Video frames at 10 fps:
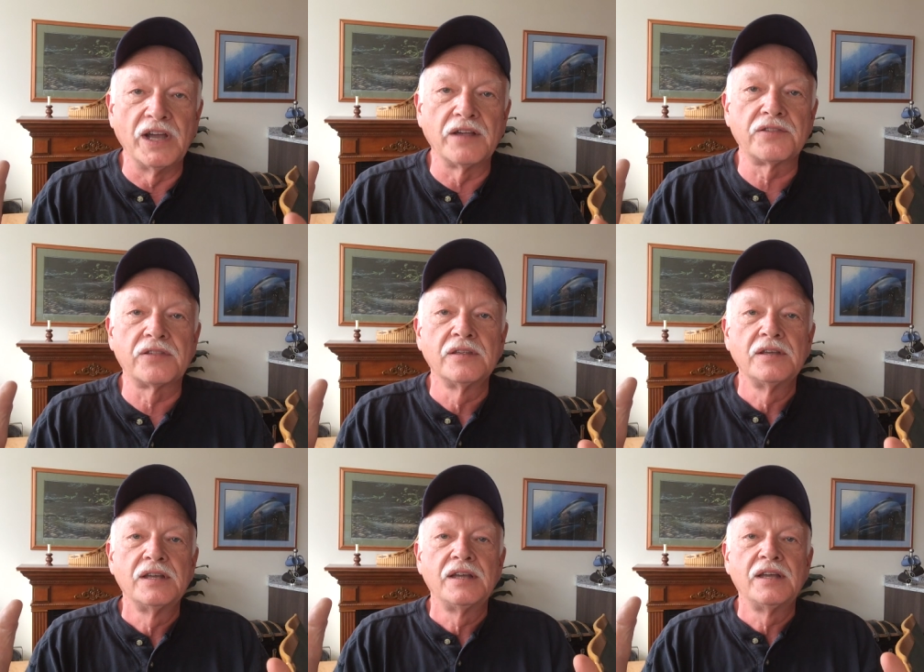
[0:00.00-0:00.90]
with,
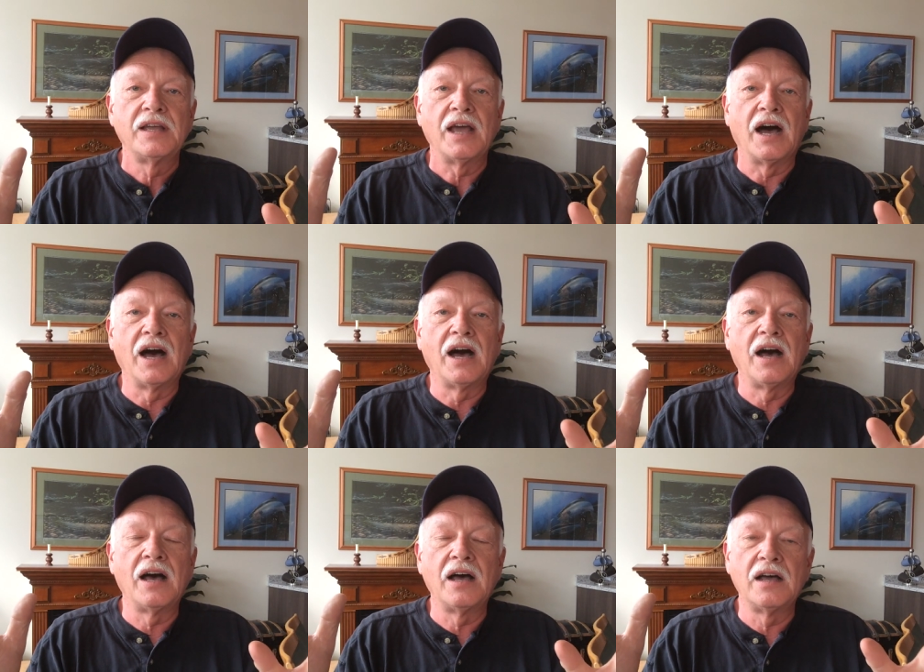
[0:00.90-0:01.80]

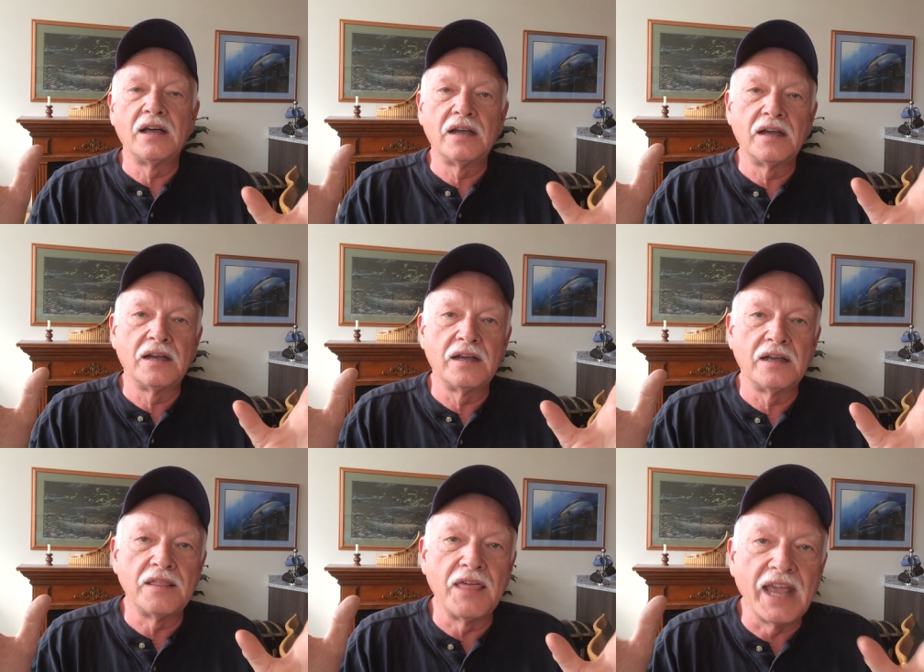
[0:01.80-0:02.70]

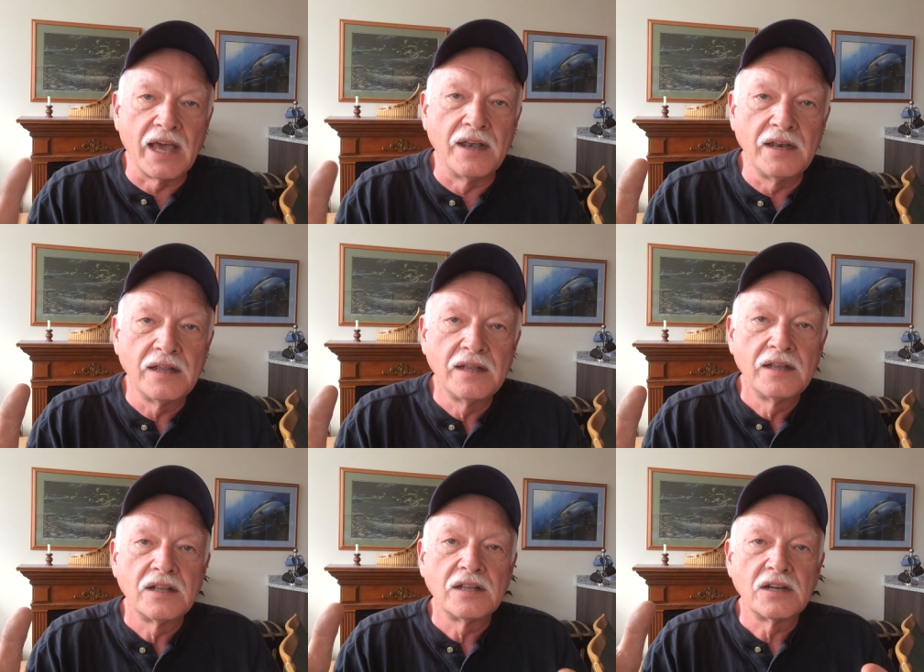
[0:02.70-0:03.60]
then
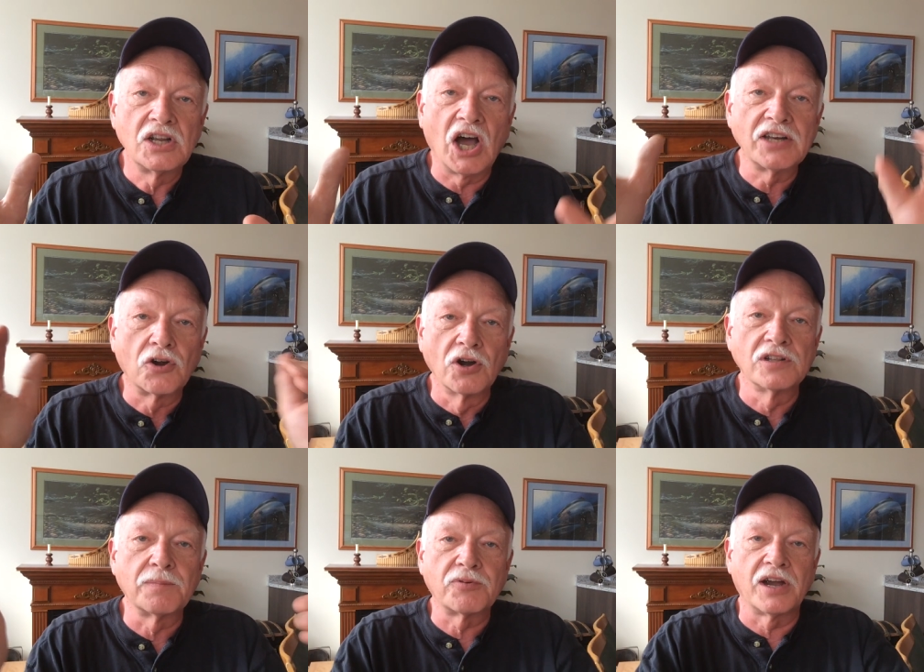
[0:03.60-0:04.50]
God
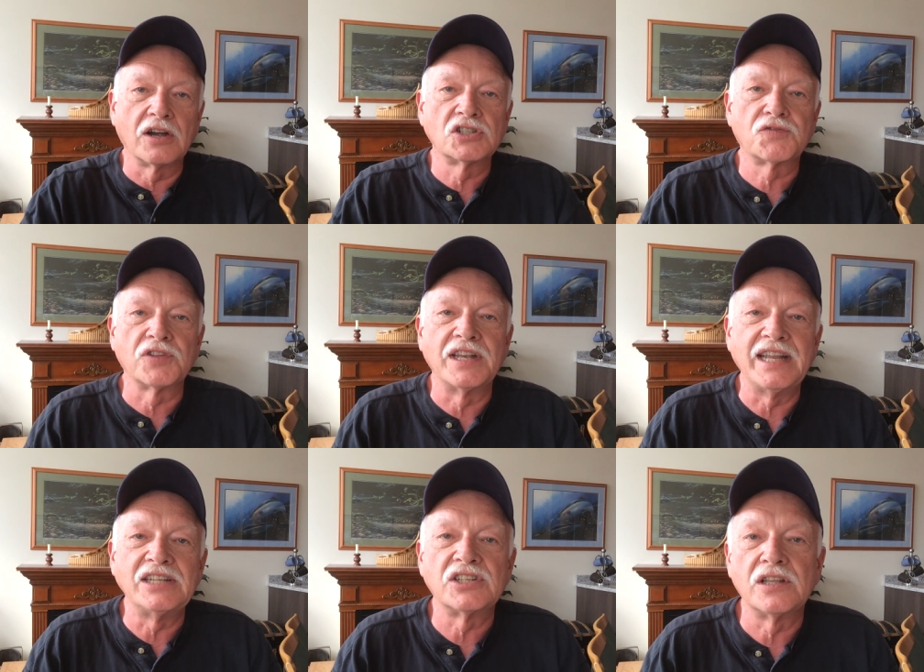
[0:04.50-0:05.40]
heard the prayers for the
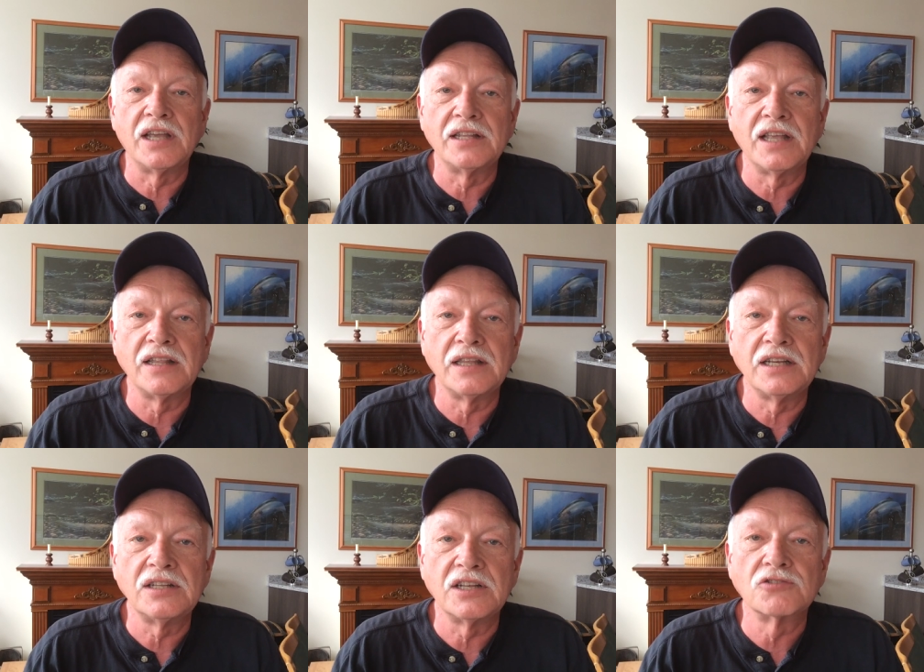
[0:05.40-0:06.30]
needs, and
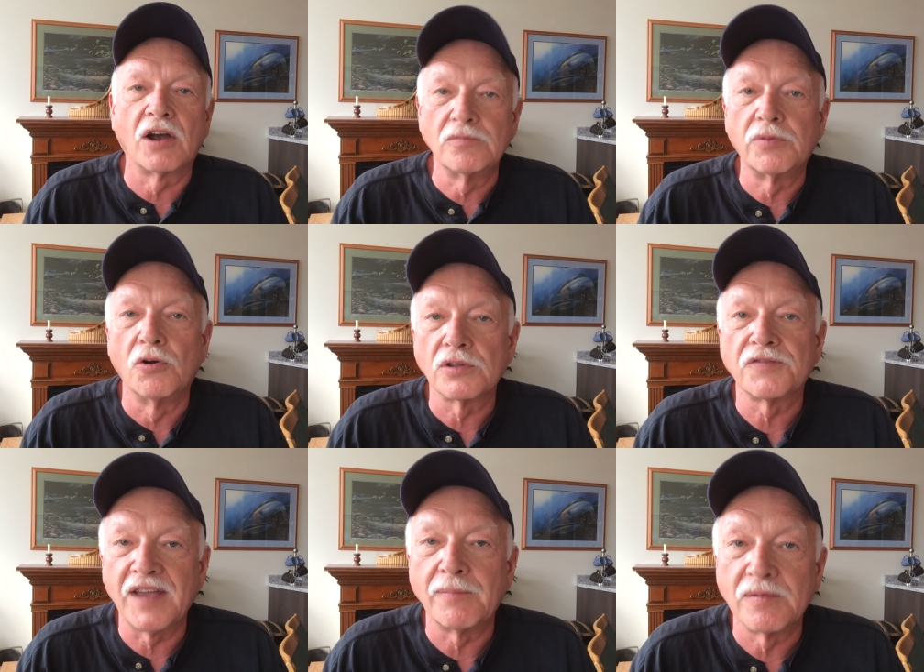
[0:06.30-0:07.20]
the drought broke,
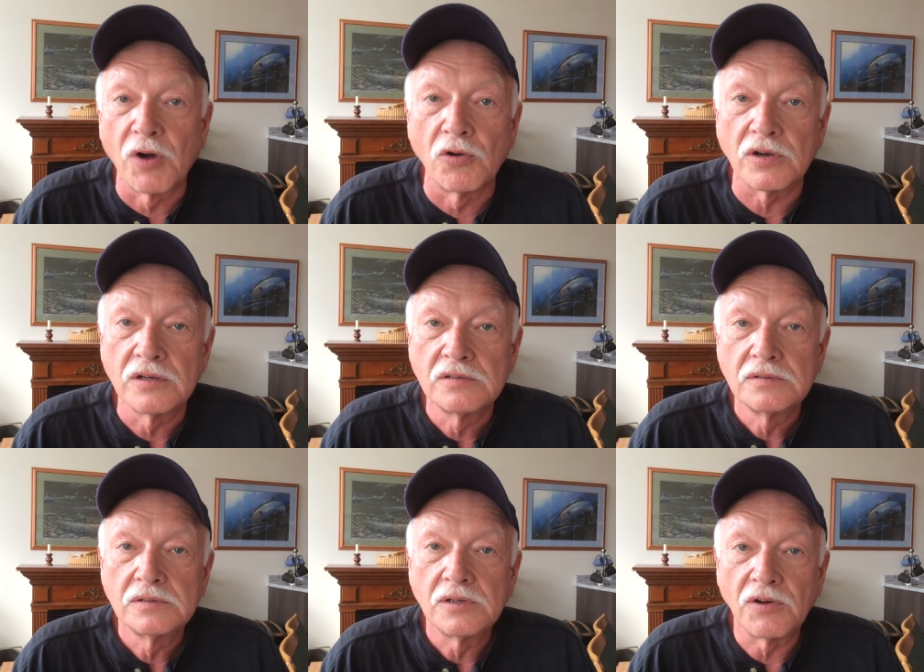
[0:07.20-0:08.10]
the famine broke.
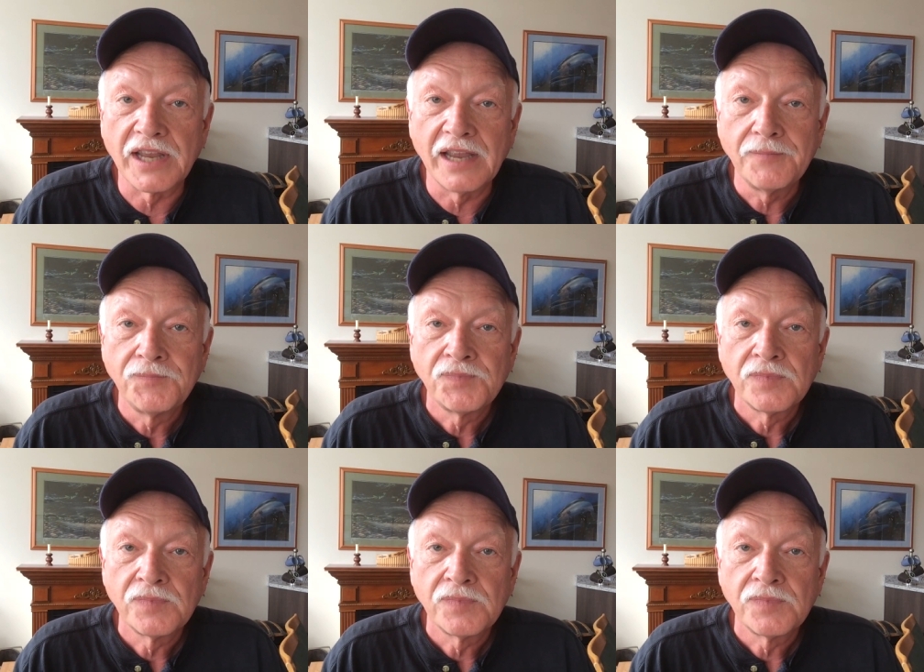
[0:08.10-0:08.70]
Okay?